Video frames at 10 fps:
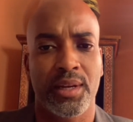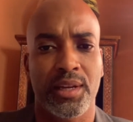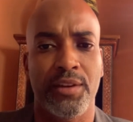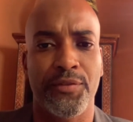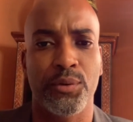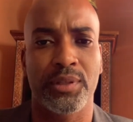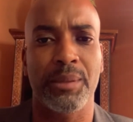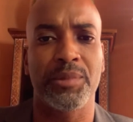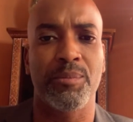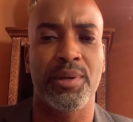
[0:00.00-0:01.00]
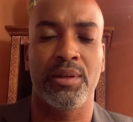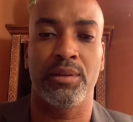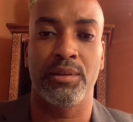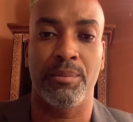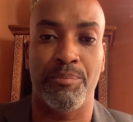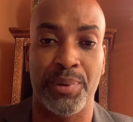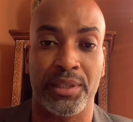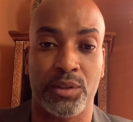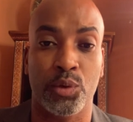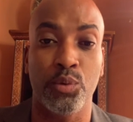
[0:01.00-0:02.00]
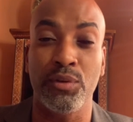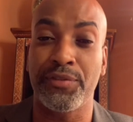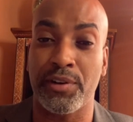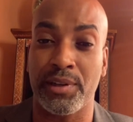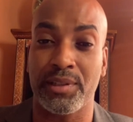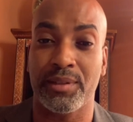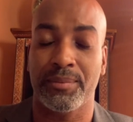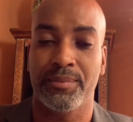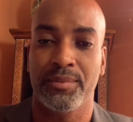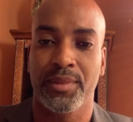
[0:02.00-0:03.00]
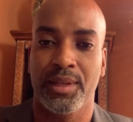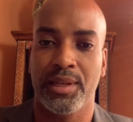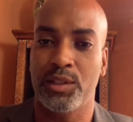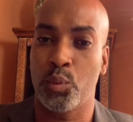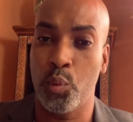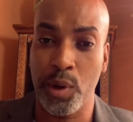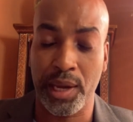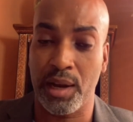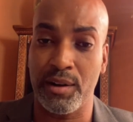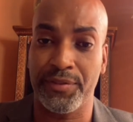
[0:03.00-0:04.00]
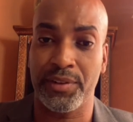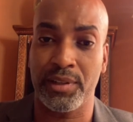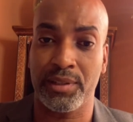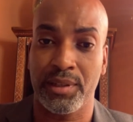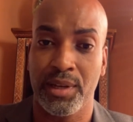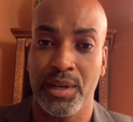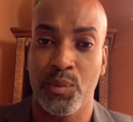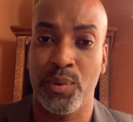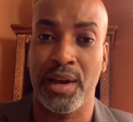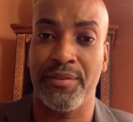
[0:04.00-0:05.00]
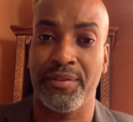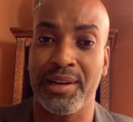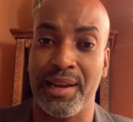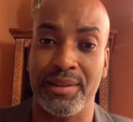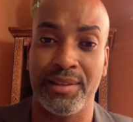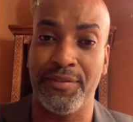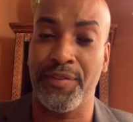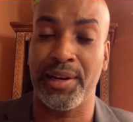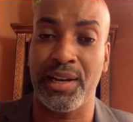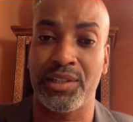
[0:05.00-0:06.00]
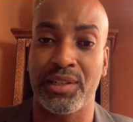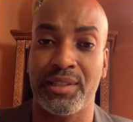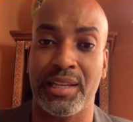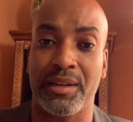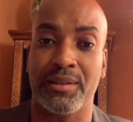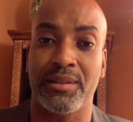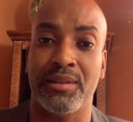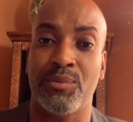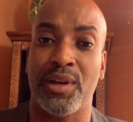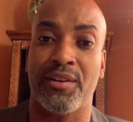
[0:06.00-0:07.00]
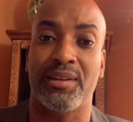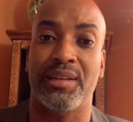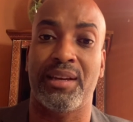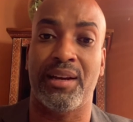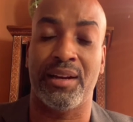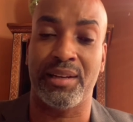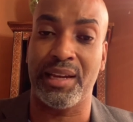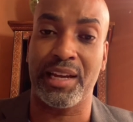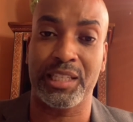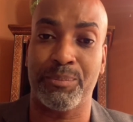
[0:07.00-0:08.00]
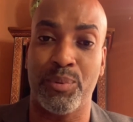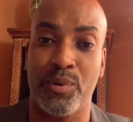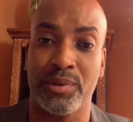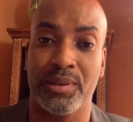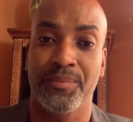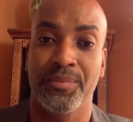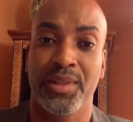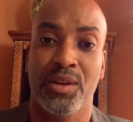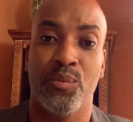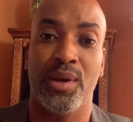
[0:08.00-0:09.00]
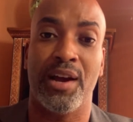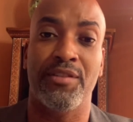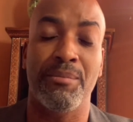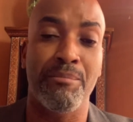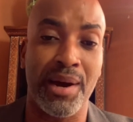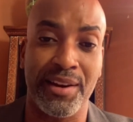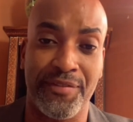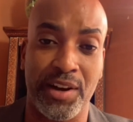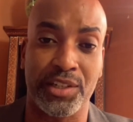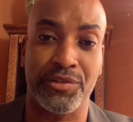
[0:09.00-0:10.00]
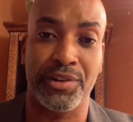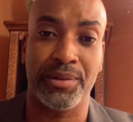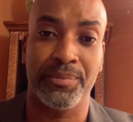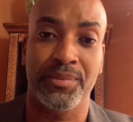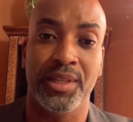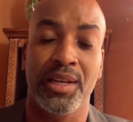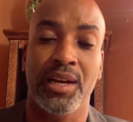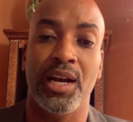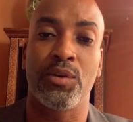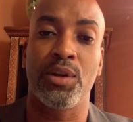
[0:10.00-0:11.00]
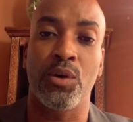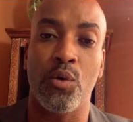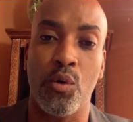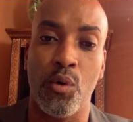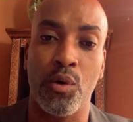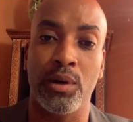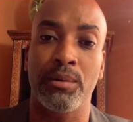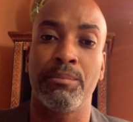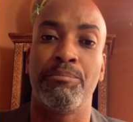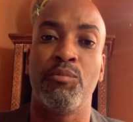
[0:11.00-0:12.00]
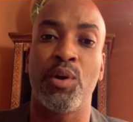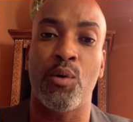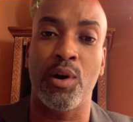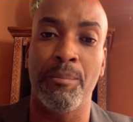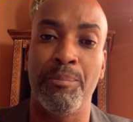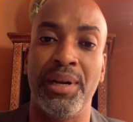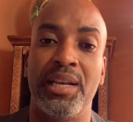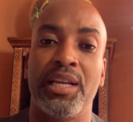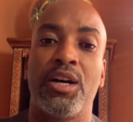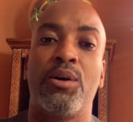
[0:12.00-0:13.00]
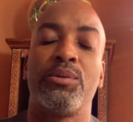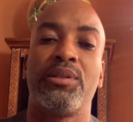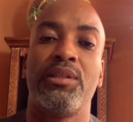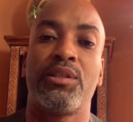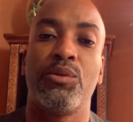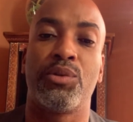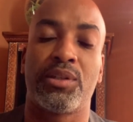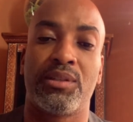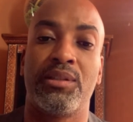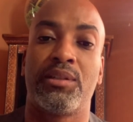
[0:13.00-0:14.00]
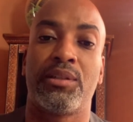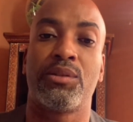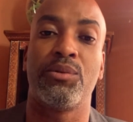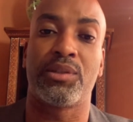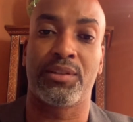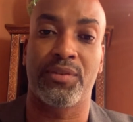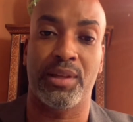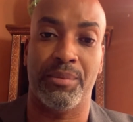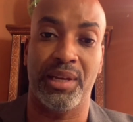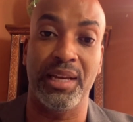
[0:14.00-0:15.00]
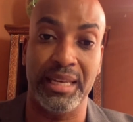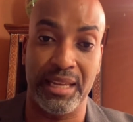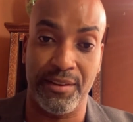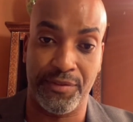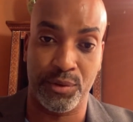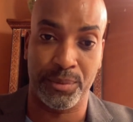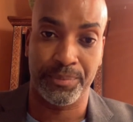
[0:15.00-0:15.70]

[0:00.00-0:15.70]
eFlow seems to be the best tool for us. It's working out for us. We have clients in the financial sector, we have the export, we have the manufacturing, and we're all building out these solutions, digital solutions for them in eFlow.